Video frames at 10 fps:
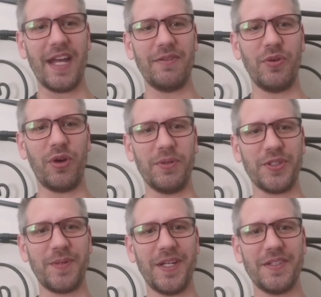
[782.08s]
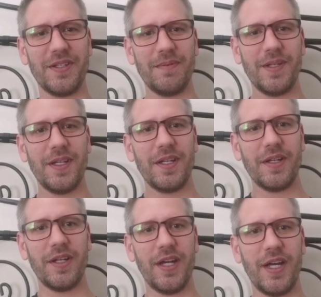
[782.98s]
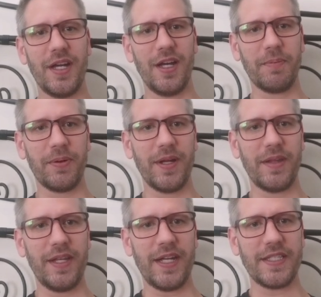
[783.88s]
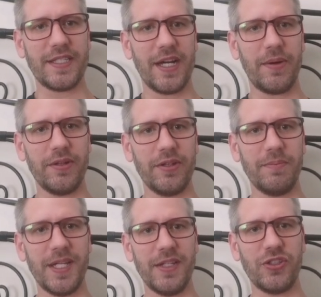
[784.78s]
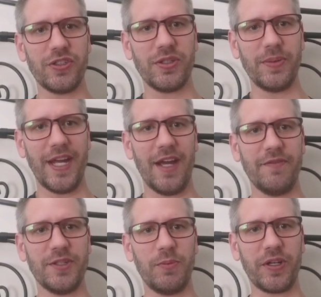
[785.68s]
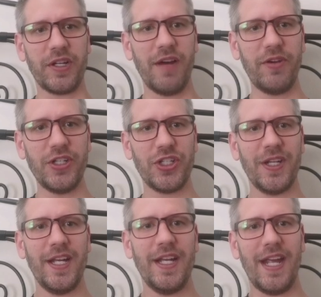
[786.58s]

at normal speed. So I'm gonna upgrade the ice tower a little bit just so we have some more coverage,